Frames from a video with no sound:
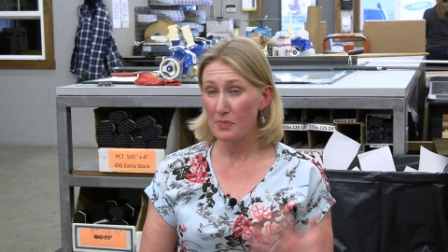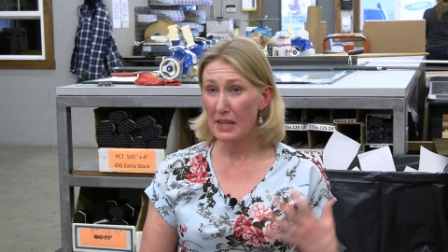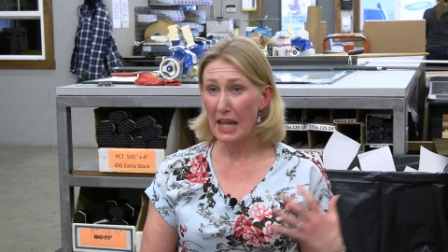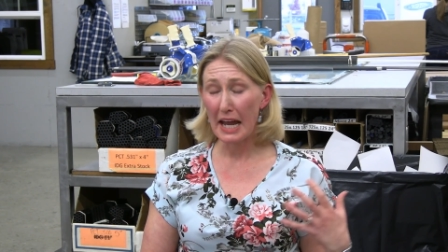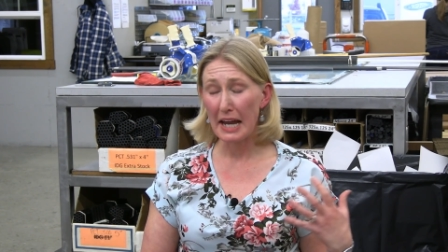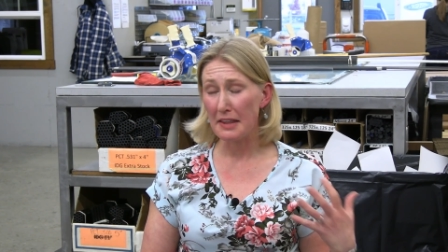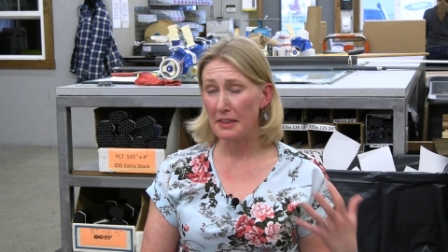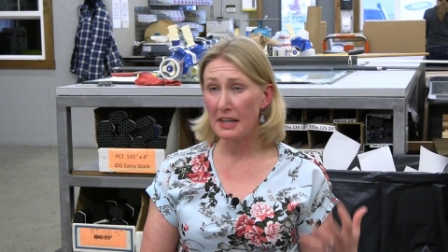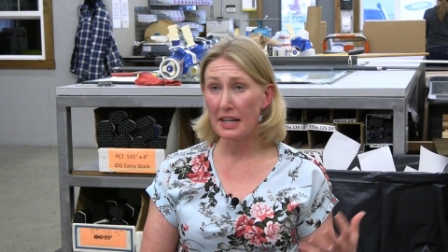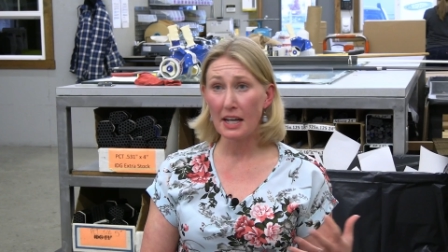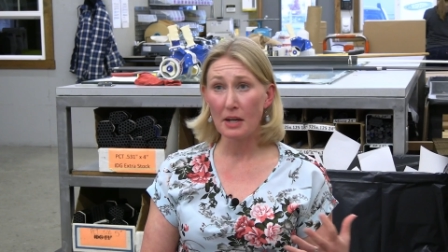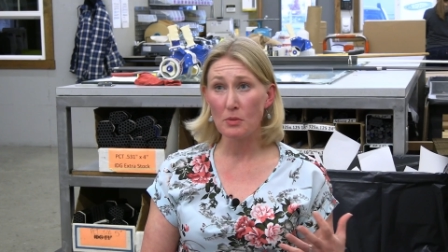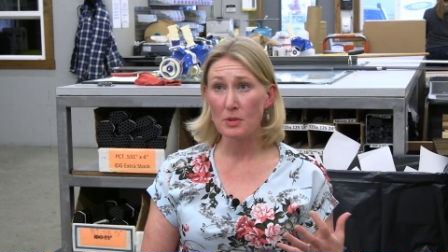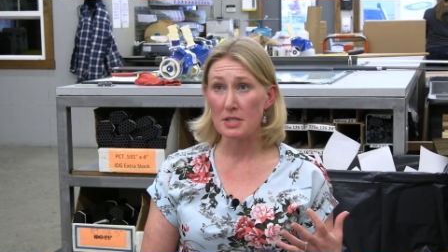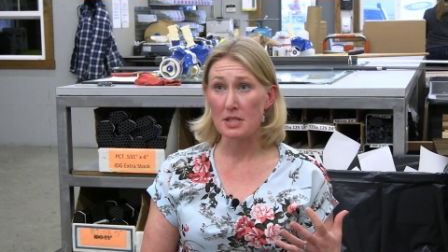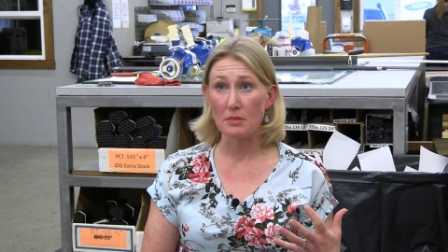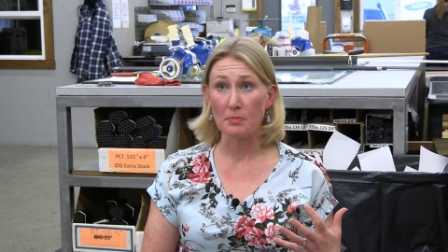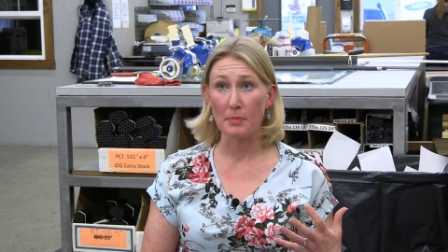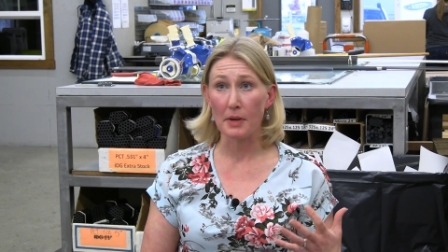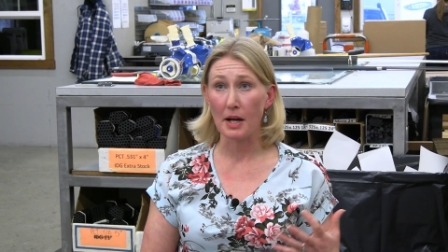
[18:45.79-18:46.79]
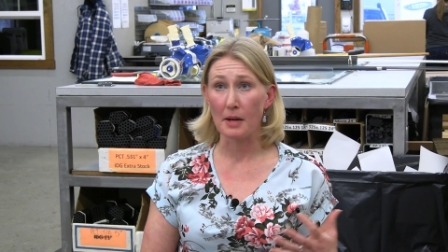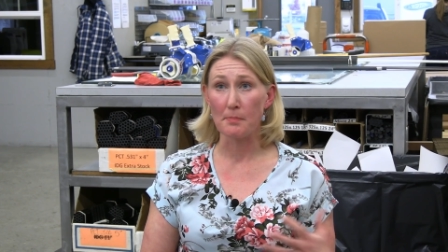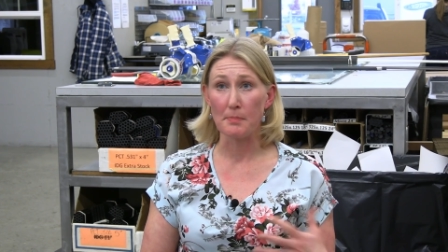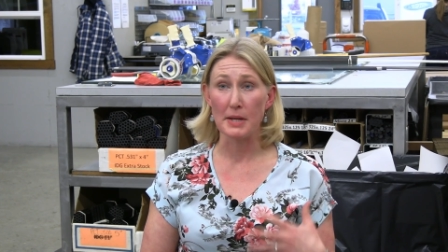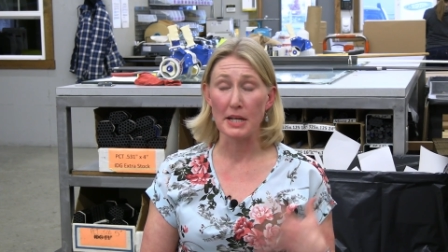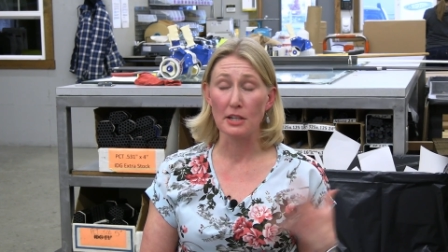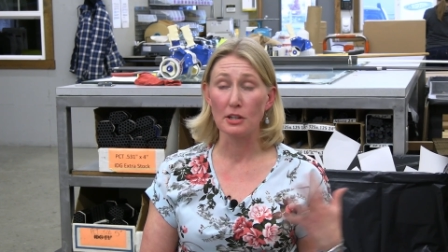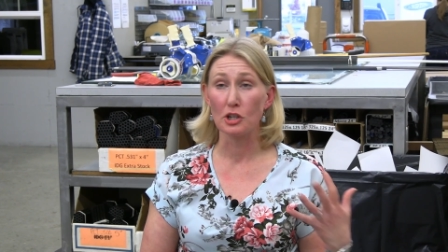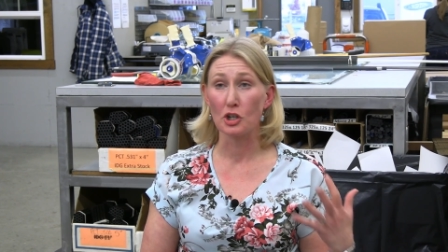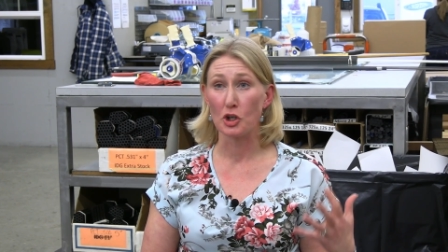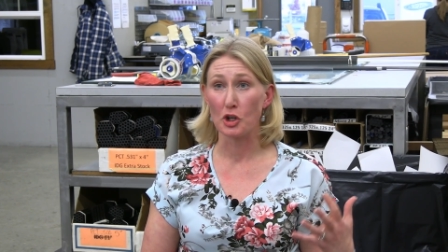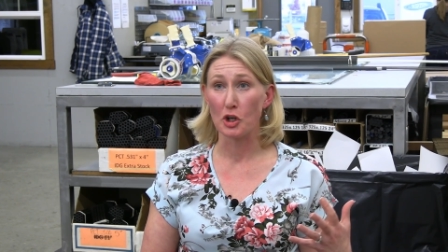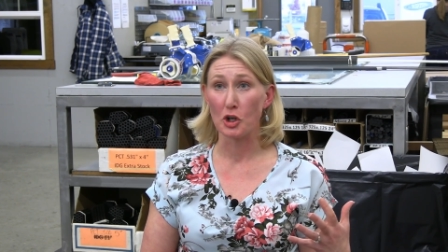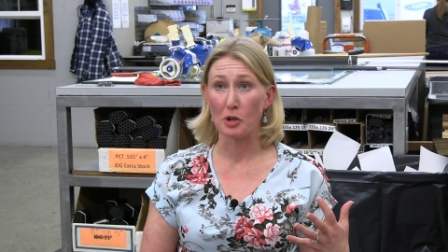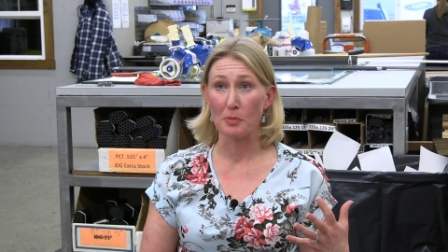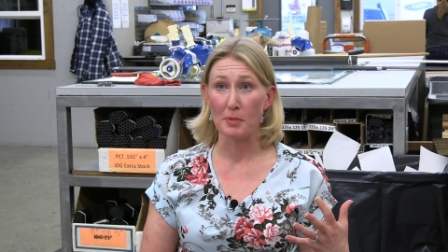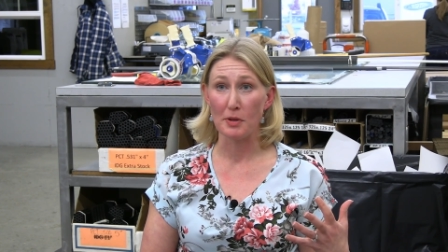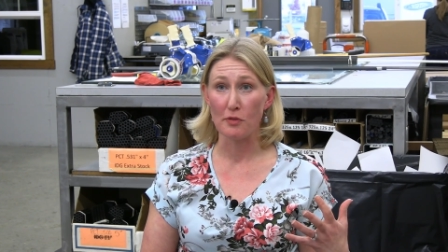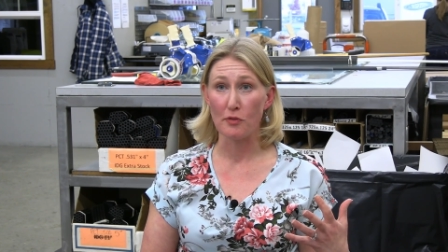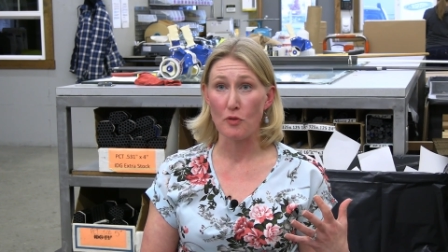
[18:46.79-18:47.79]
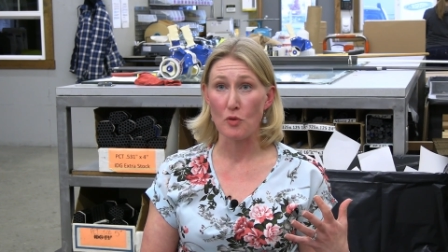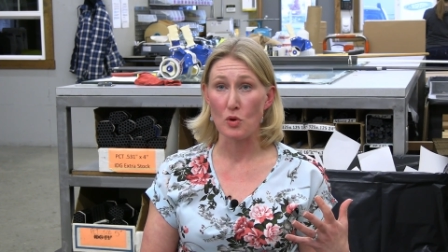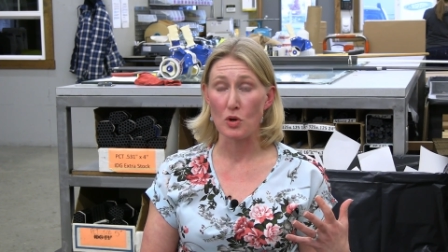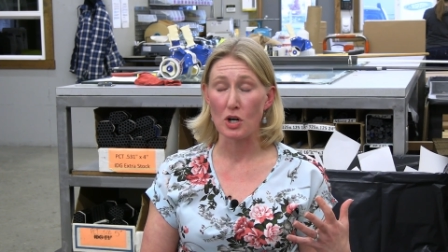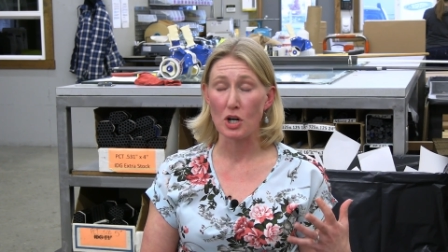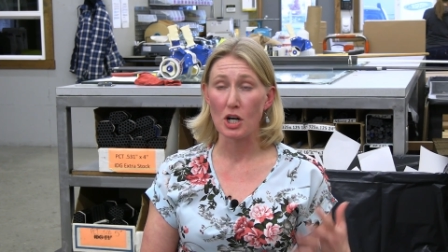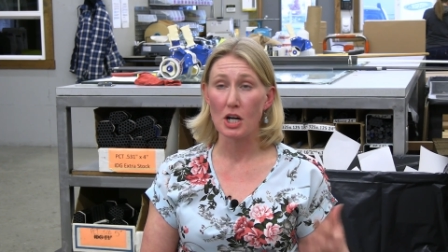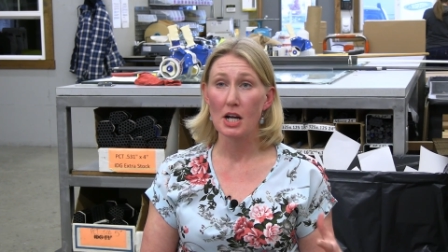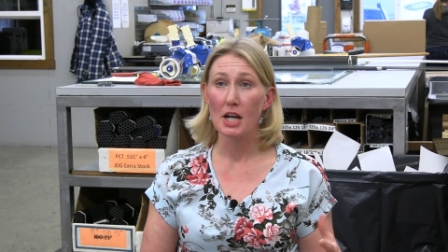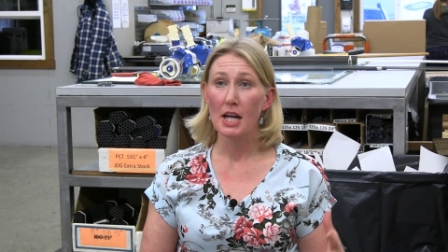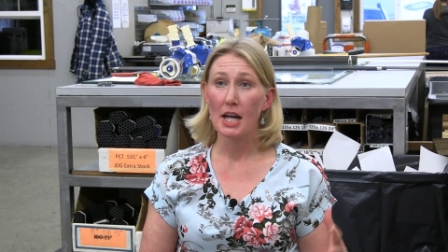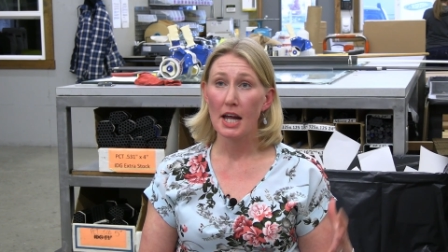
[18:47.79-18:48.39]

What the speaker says: I think I was a big learner before,